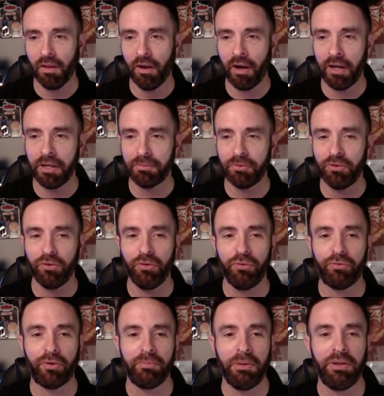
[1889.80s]
All right, number 2,
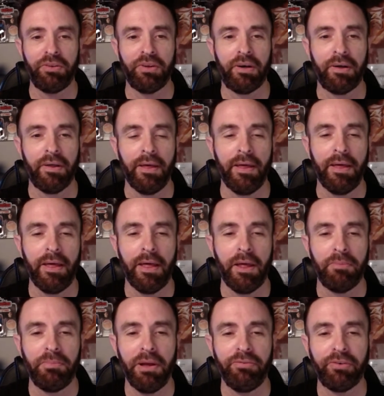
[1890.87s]
for Minta.
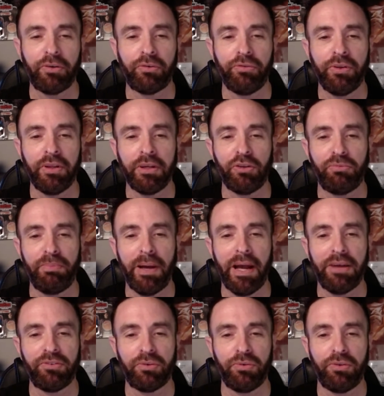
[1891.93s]
Mayfield revealing his
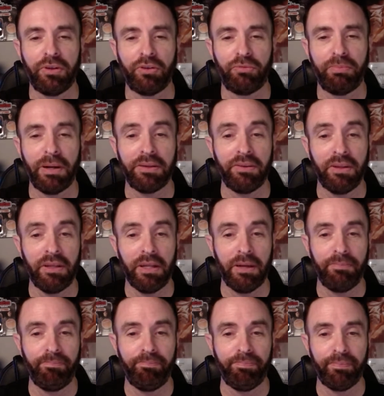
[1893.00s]
past. I wasn't expecting
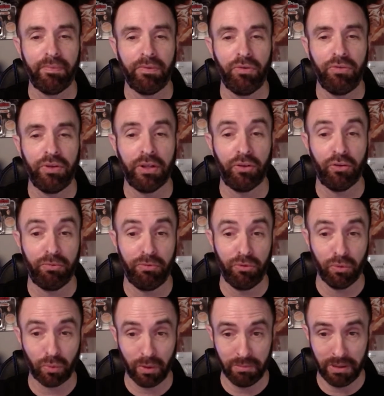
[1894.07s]
him to tell his
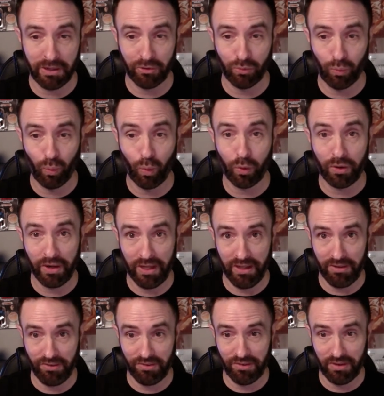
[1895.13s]
story about his war
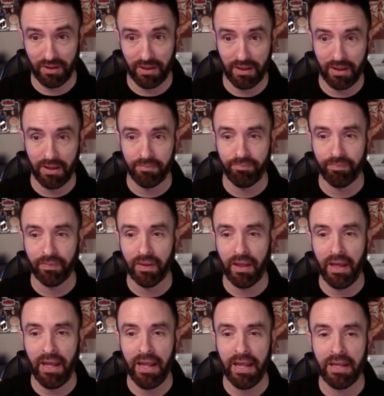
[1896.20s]
days.
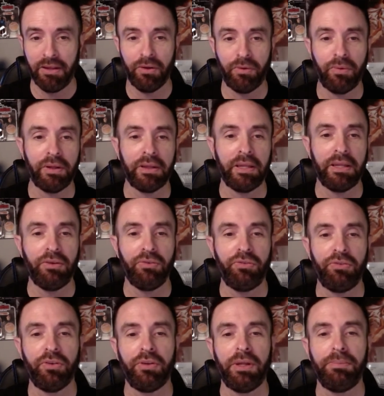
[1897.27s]
And knowing that he was
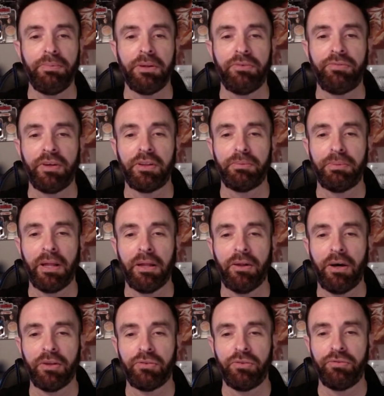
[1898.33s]
still deeply affected by the
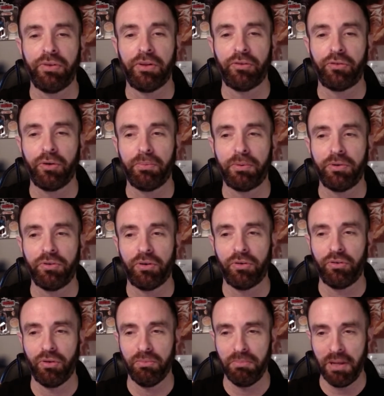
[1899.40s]
loss of fellow troopers showed
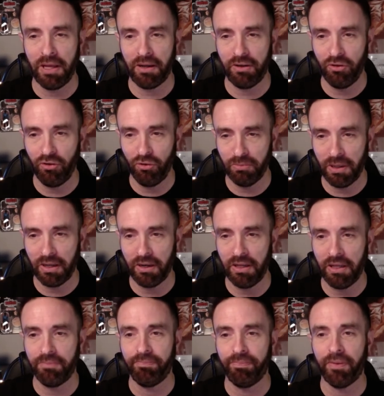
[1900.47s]
us
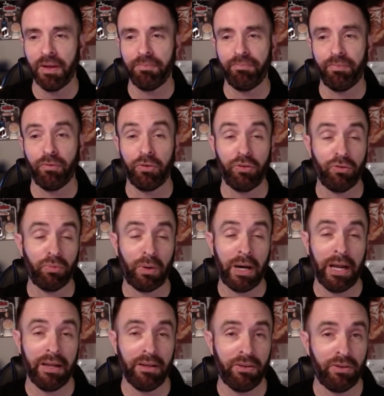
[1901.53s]
humanity. Yep, which is
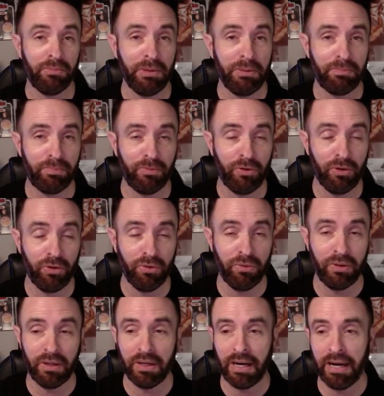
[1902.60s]
why, to me, too,
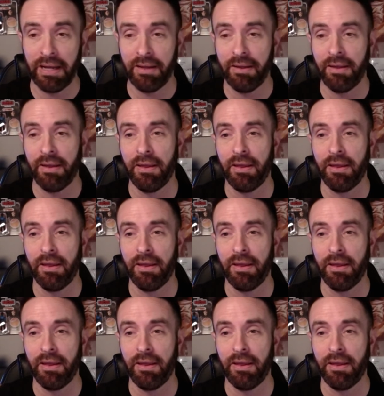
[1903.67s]
that I